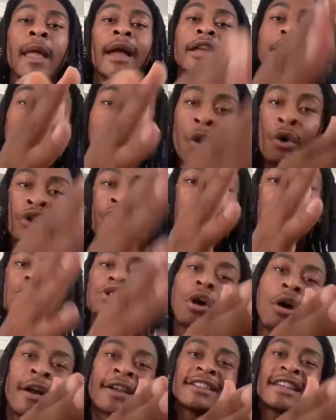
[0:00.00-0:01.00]
You the
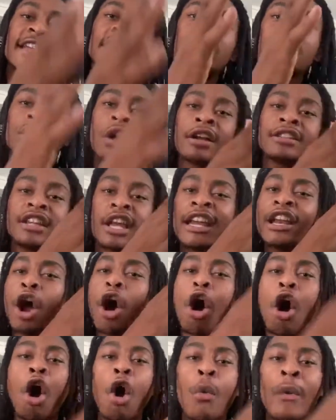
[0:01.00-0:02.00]
source. It starts. It
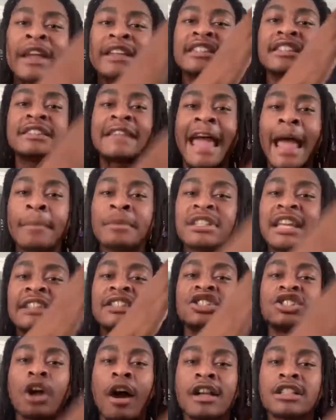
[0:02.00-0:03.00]
always stems. It
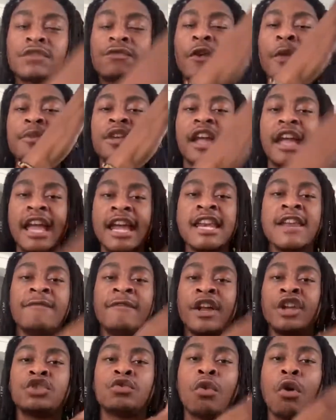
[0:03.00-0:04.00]
starts from your
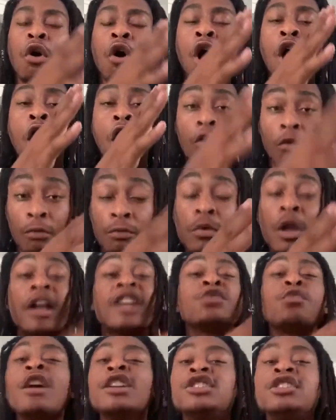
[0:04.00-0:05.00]
individual.
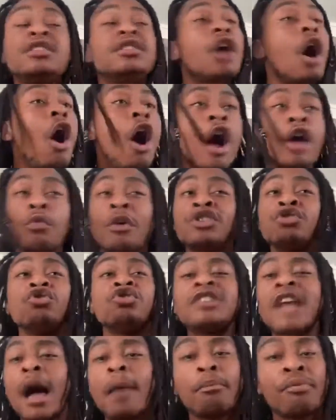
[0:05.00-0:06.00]
Cause once you're gone, once you
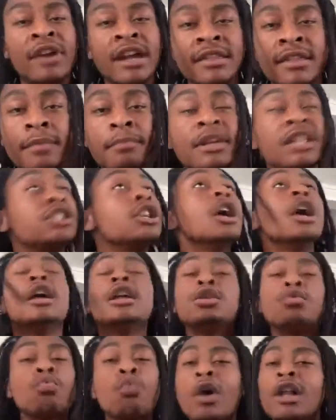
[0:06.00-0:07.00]
stop breathing, bitch,
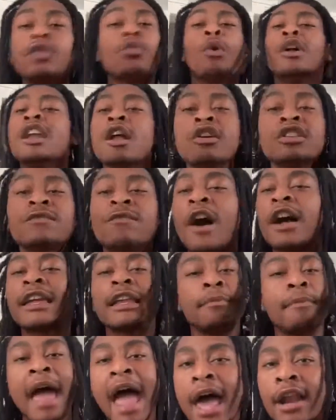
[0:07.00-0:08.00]
what what else fucking
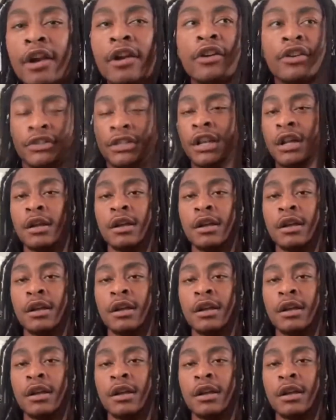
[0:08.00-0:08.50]
matters?